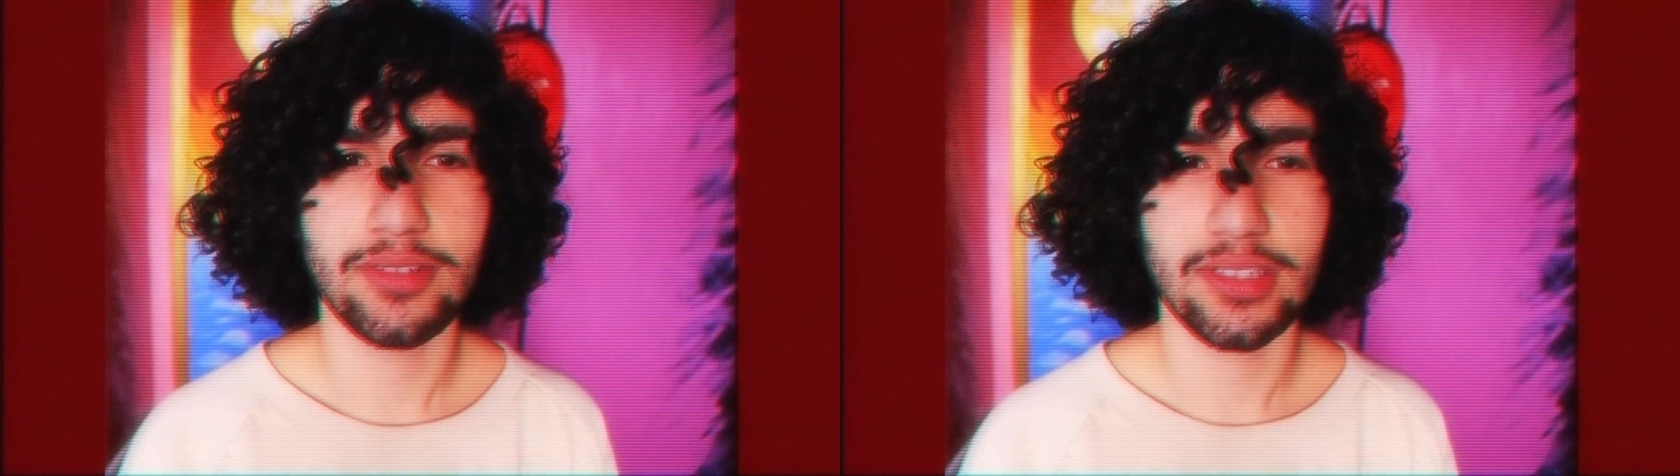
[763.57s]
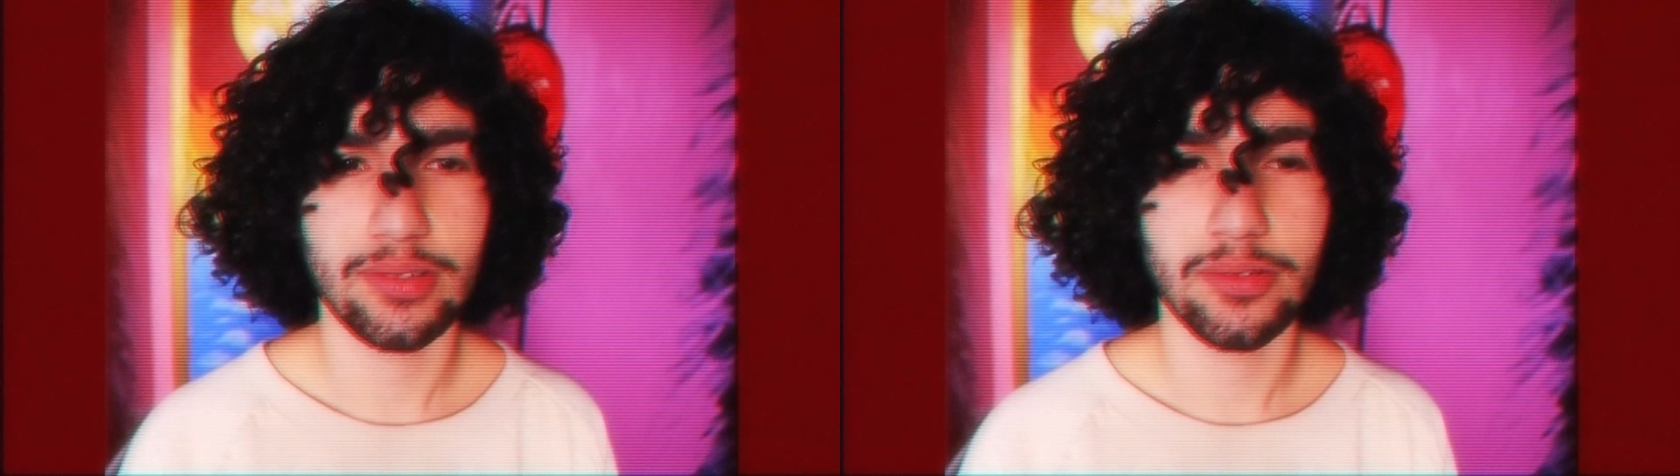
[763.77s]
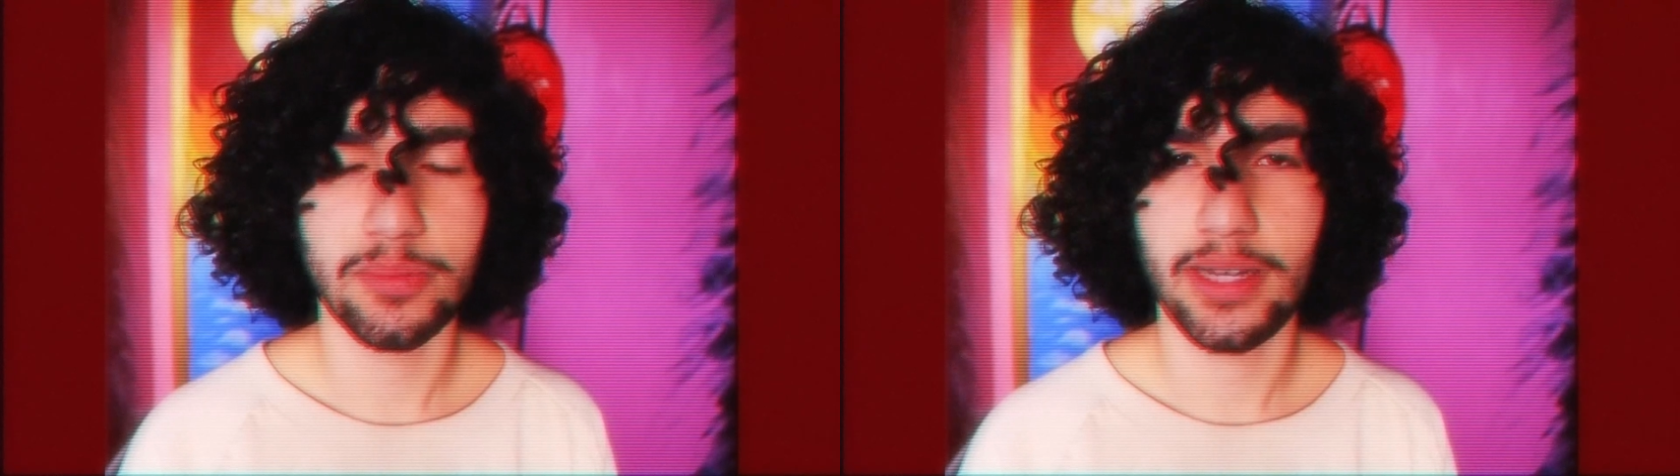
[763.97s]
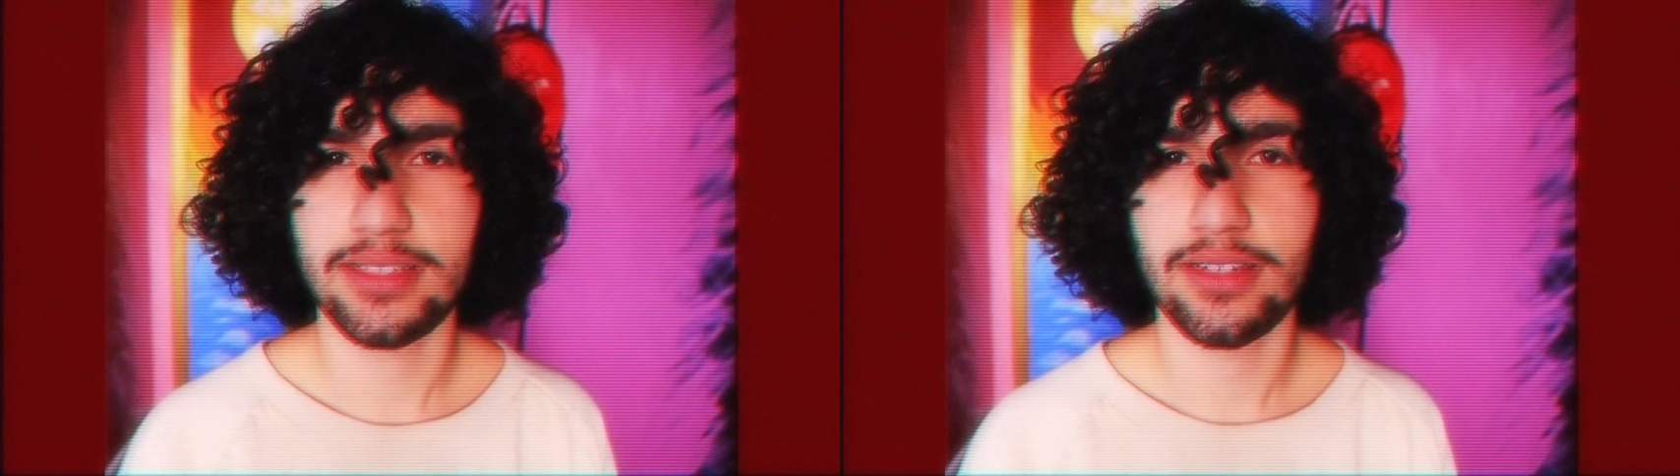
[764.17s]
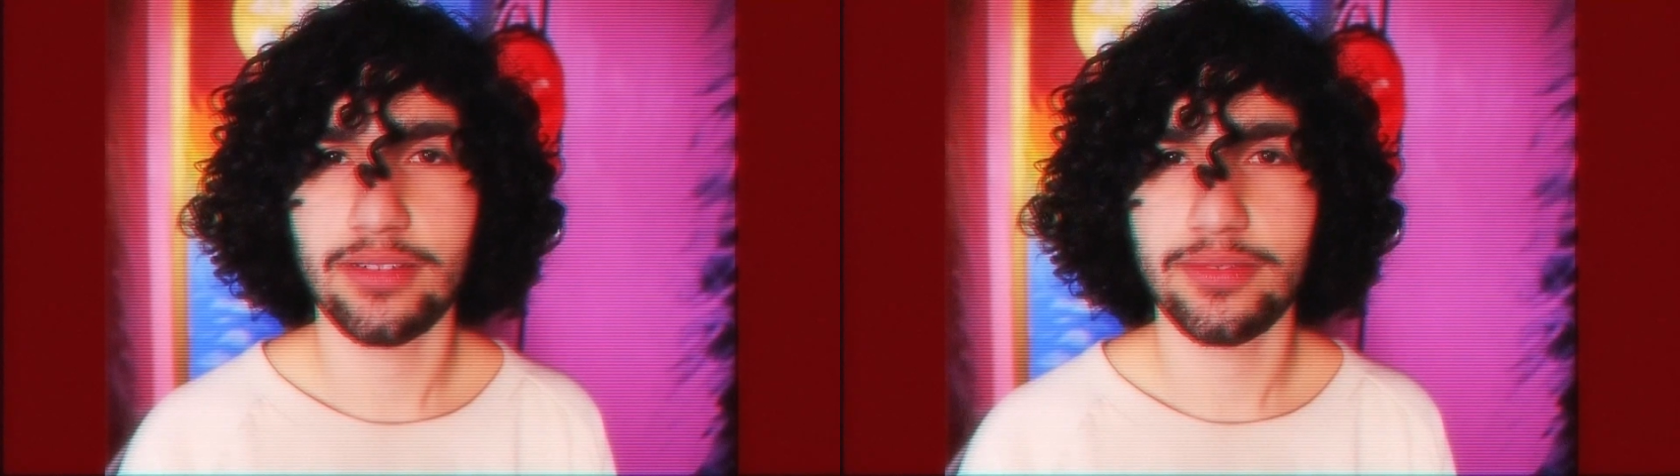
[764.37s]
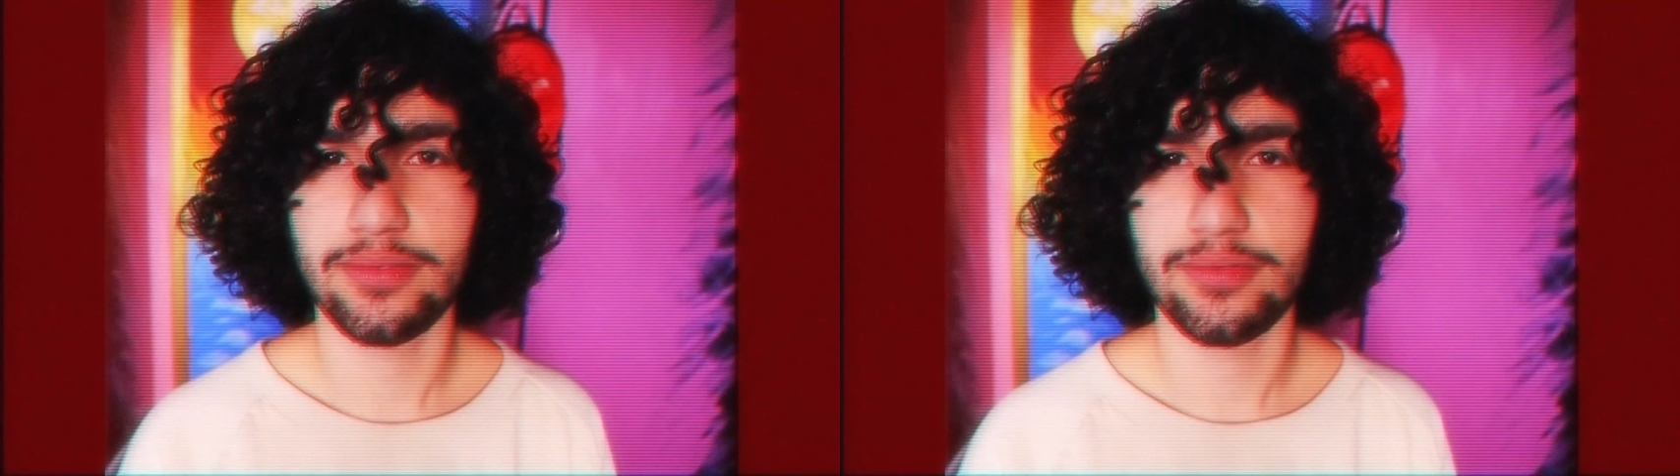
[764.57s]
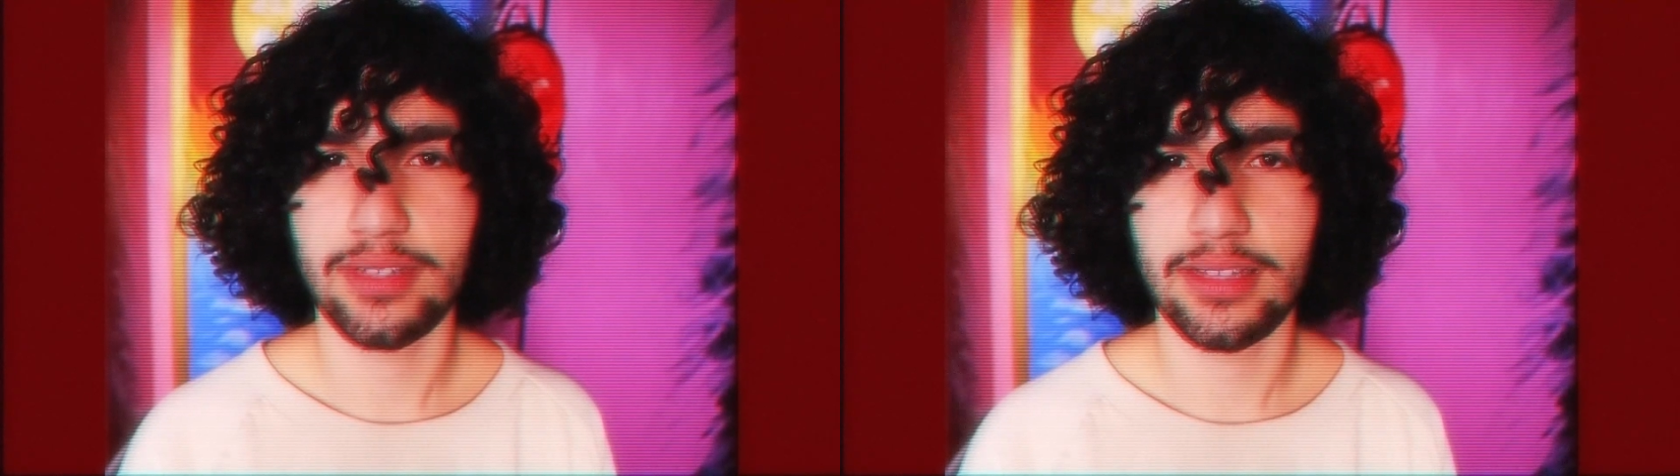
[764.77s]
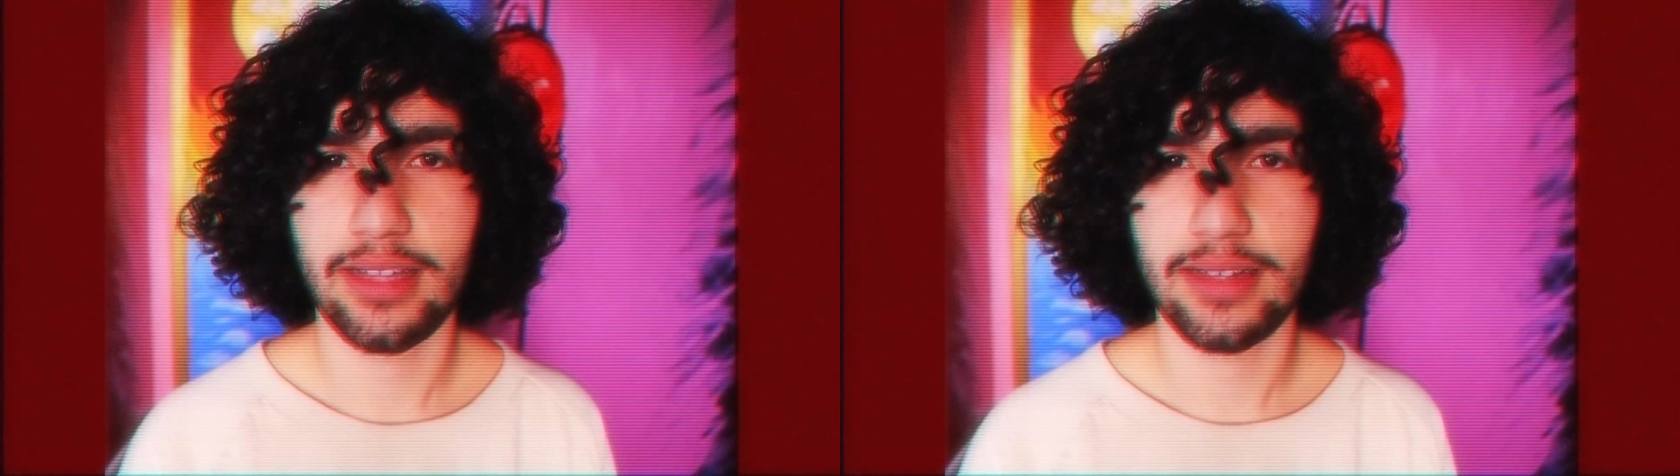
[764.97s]
just hold myself
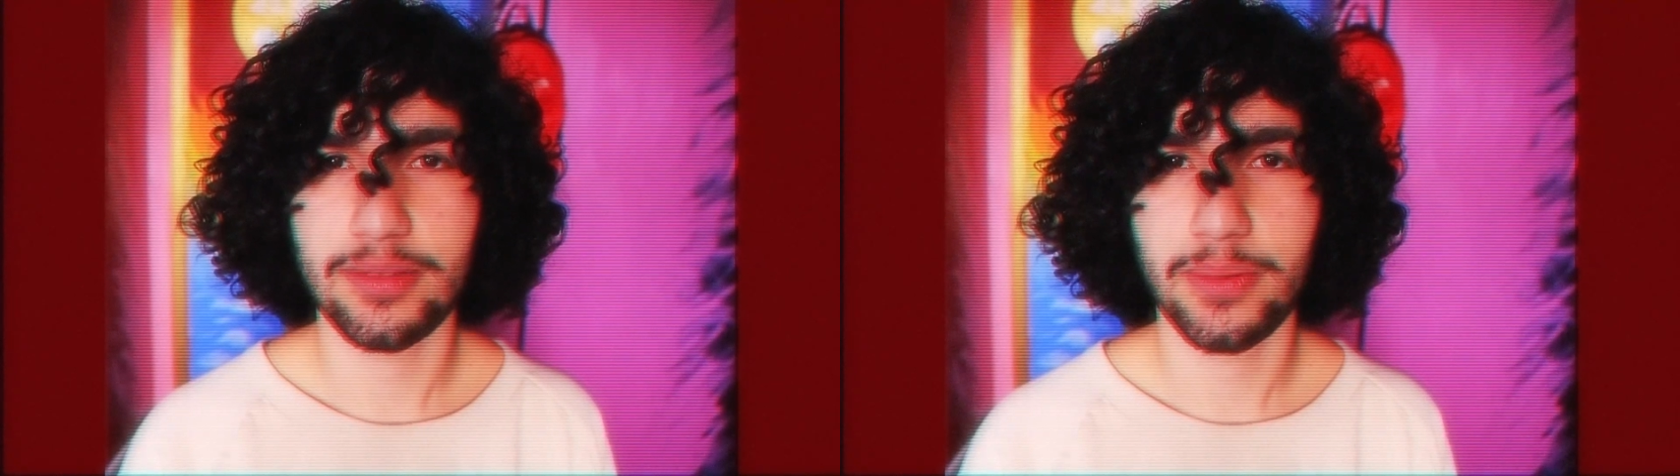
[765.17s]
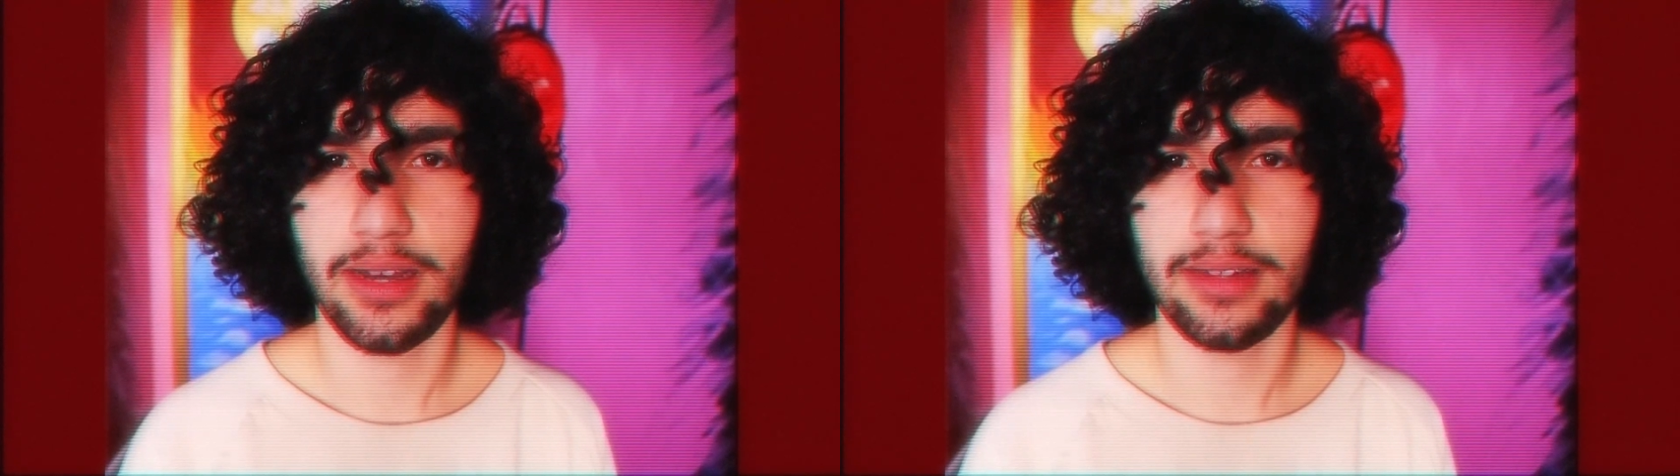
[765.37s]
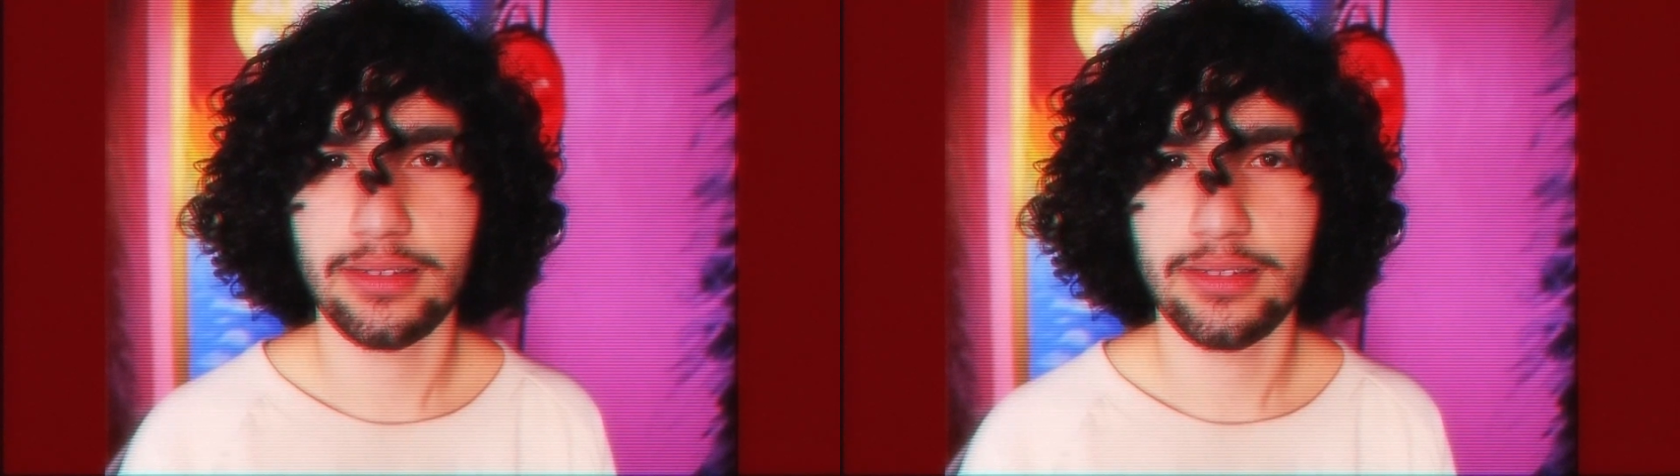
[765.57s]
in that spot.